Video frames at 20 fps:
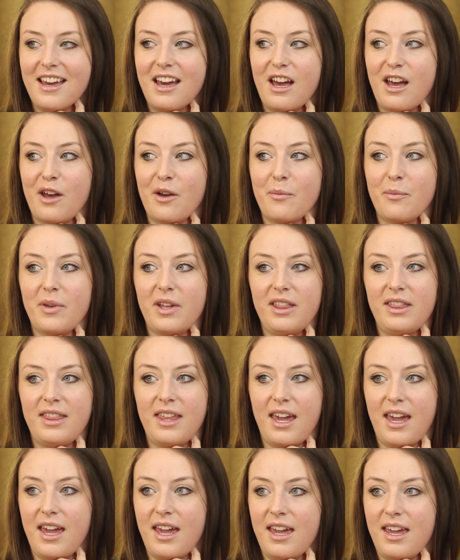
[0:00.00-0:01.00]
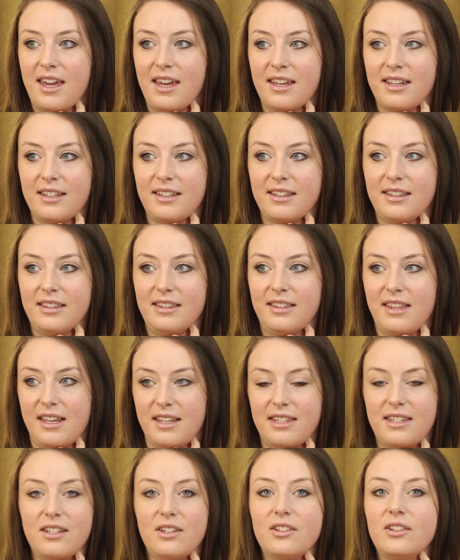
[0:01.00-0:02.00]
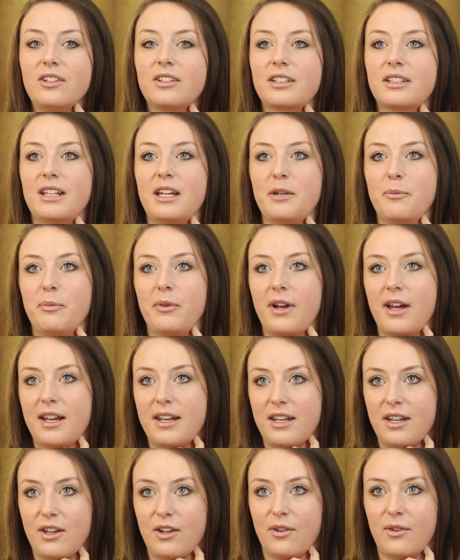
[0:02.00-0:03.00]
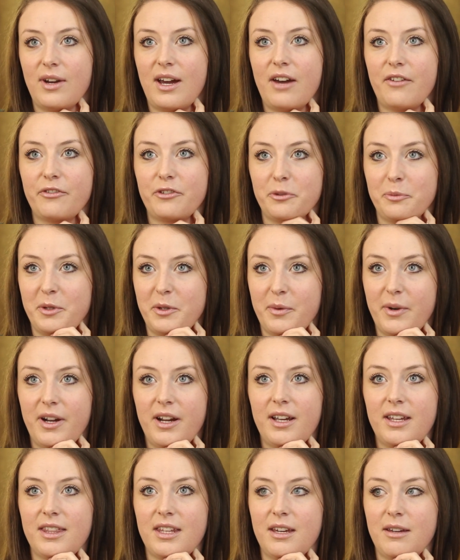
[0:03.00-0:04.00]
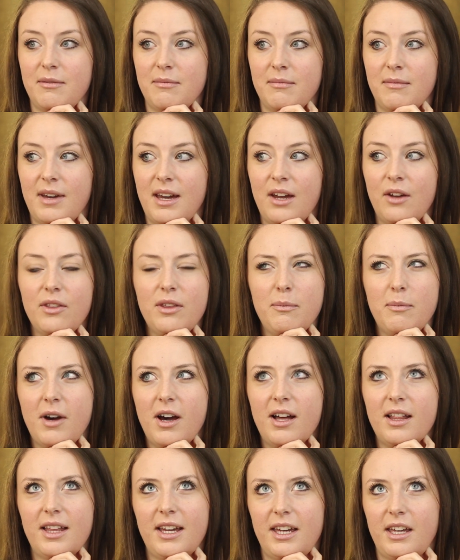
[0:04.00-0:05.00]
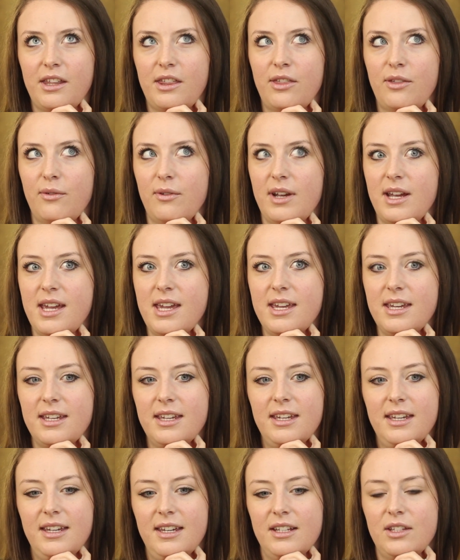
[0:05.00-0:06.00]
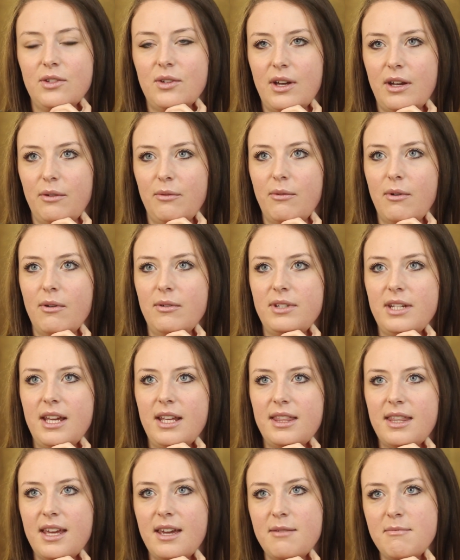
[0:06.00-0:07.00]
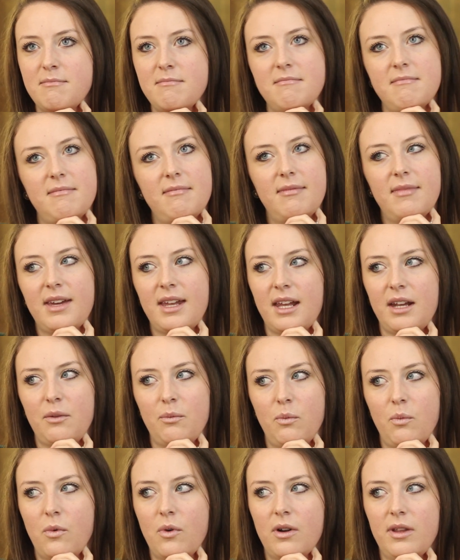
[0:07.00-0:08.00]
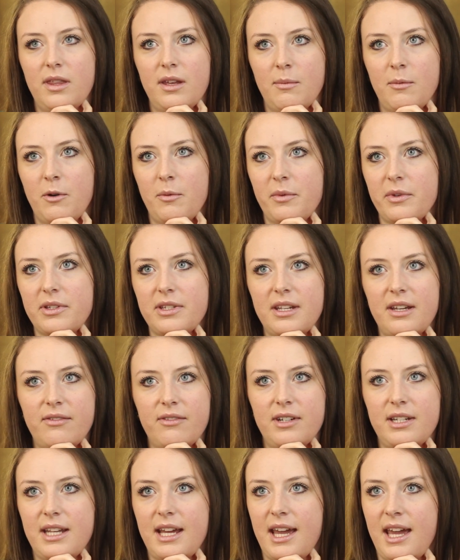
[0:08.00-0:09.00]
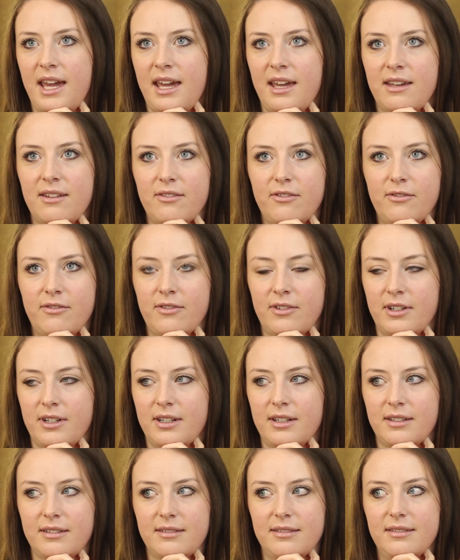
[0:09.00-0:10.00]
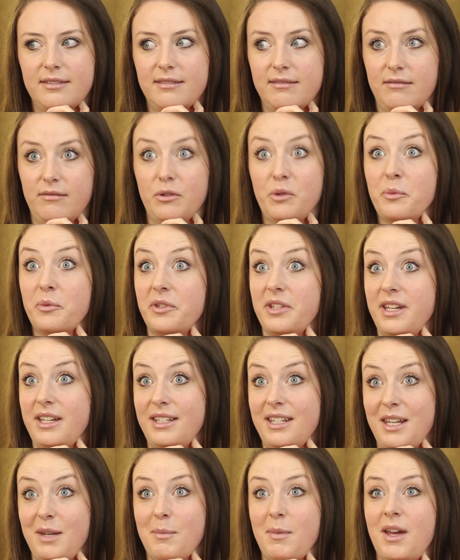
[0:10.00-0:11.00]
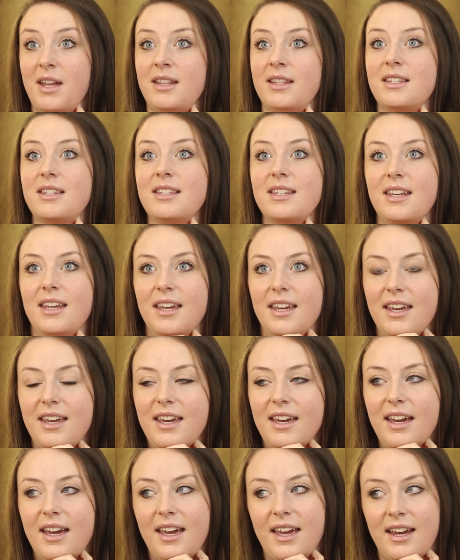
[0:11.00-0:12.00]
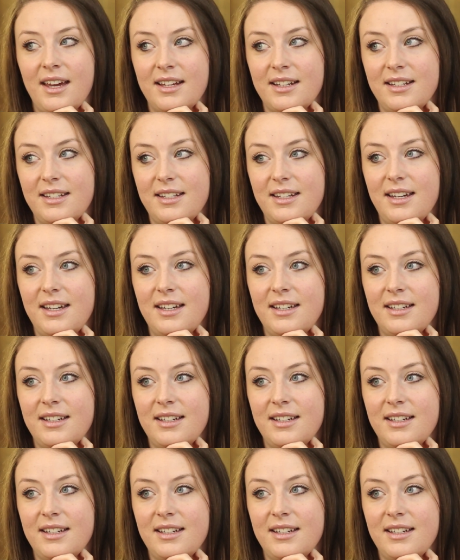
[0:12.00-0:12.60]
but they still looked like brand new after me wearing them. I only bought like three, so I'd rotate them, and I'd wore them almost every day for almost 18 months, and